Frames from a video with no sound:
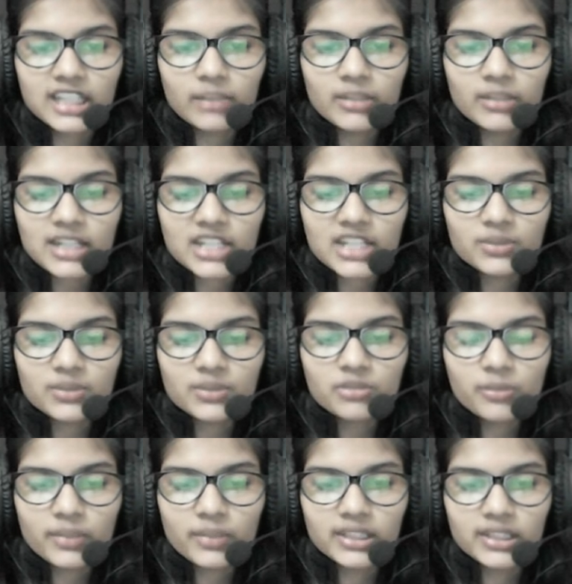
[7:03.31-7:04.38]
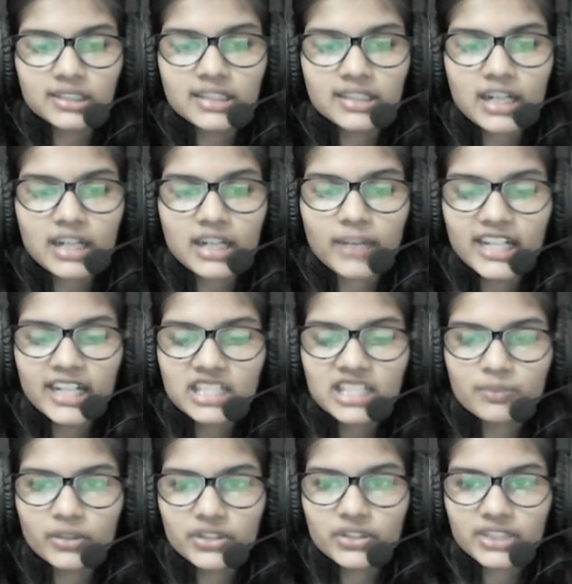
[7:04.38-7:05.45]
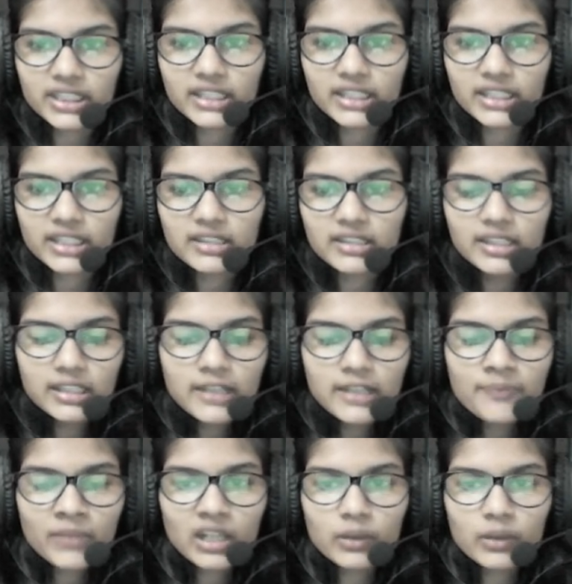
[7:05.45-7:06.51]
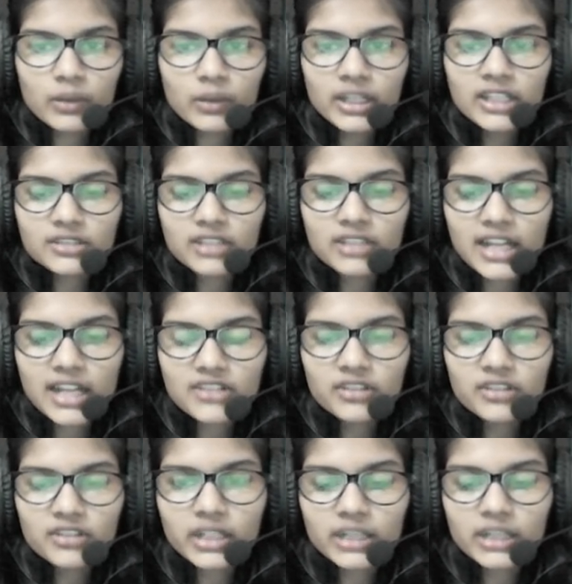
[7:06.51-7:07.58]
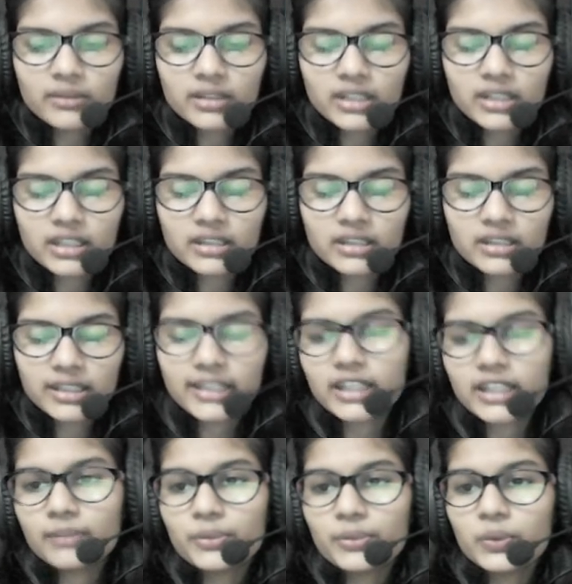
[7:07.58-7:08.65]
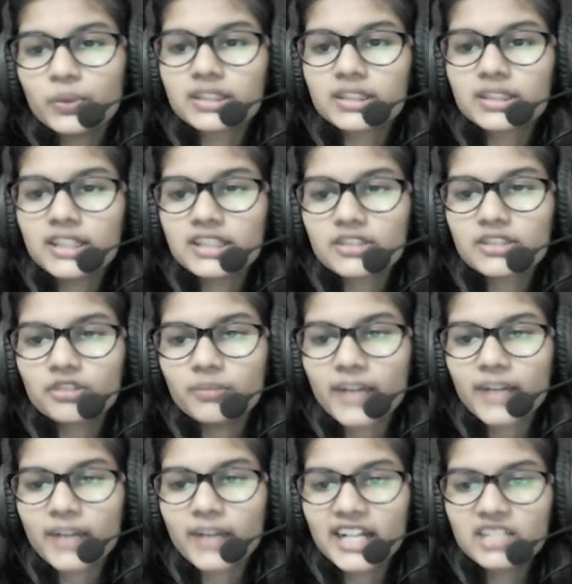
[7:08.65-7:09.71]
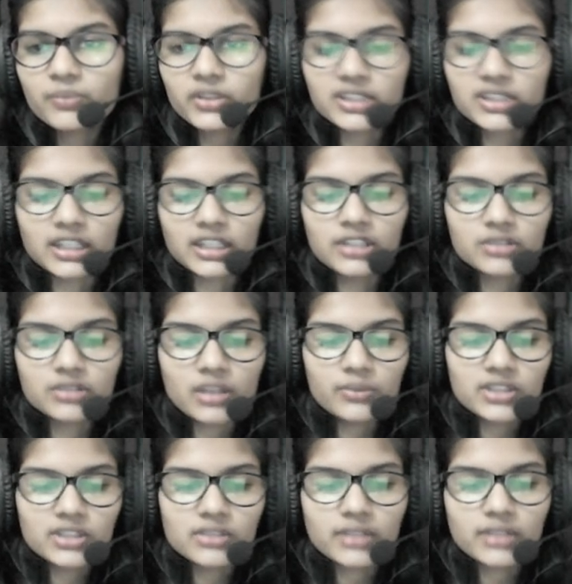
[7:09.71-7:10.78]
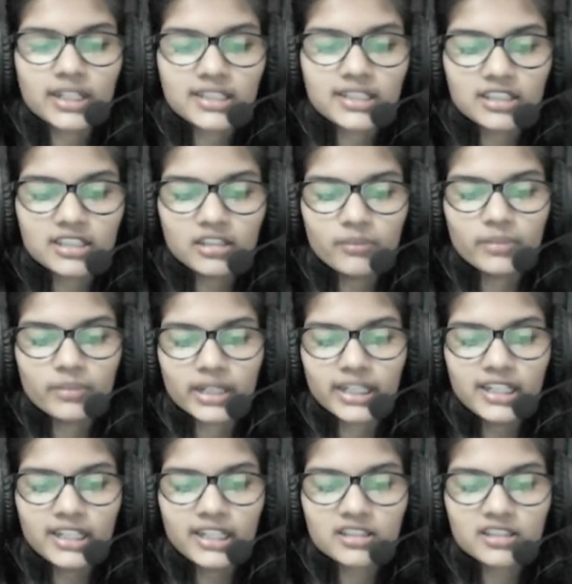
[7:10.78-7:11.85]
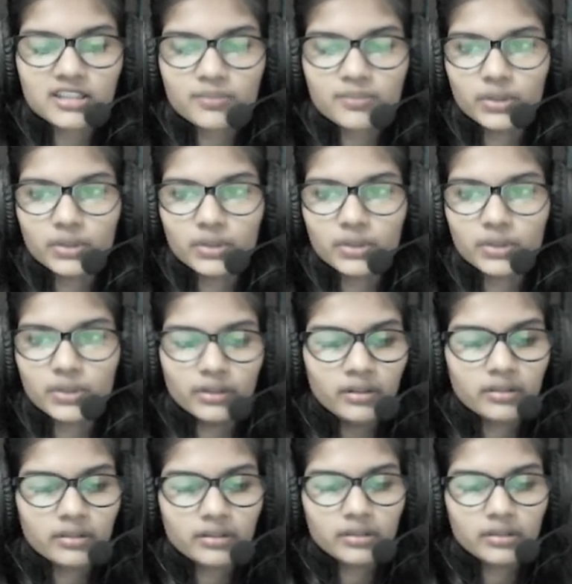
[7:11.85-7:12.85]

statement as well to be printed, that bytes per second. Okay, so actually it will compute the things into the bytes per second. So I would just write here bytes per